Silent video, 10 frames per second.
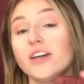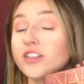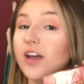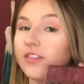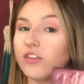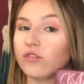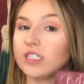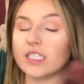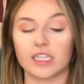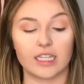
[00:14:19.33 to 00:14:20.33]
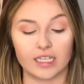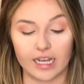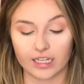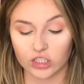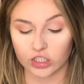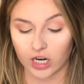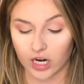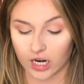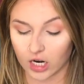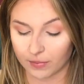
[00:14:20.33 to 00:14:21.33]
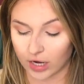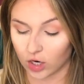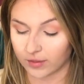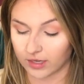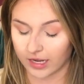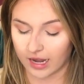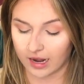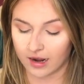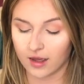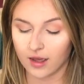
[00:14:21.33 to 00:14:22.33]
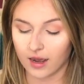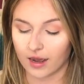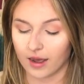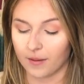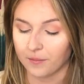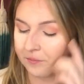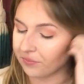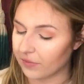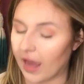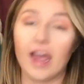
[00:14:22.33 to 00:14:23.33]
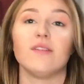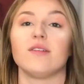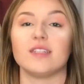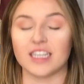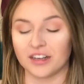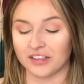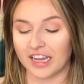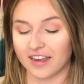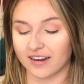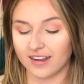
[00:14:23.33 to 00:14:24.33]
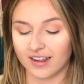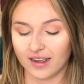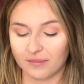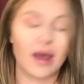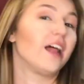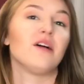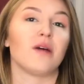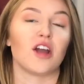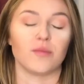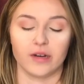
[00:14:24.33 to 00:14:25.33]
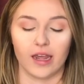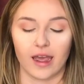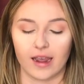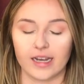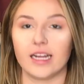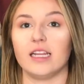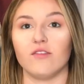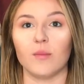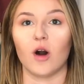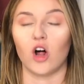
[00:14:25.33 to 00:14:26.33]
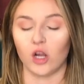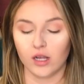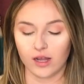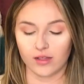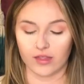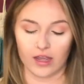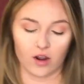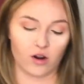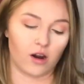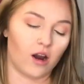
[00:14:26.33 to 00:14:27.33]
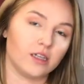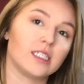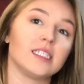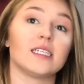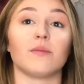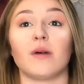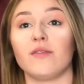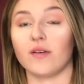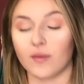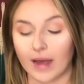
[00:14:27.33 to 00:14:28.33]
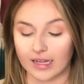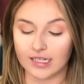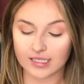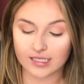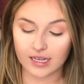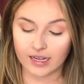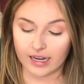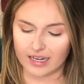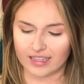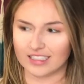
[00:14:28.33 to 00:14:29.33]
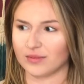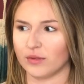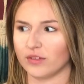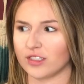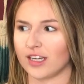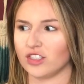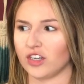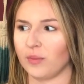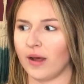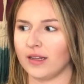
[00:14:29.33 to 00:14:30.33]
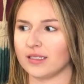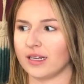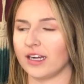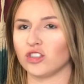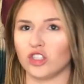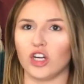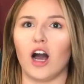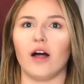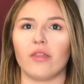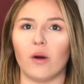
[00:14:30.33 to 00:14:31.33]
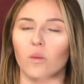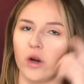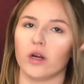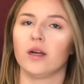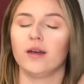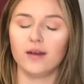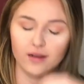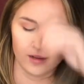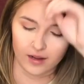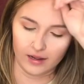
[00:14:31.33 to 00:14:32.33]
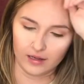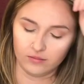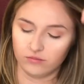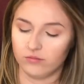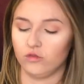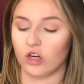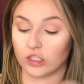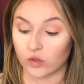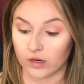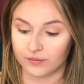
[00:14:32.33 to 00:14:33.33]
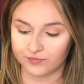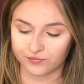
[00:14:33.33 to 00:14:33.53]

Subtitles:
I also got this recently, the Naked Cherry by Urban Decay. I have every single Naked palette by Urban Decay, and I love them all. They are honestly some of my favorite palettes, and I think some of the first eyeshadow palettes that I actually got that weren't drugstore.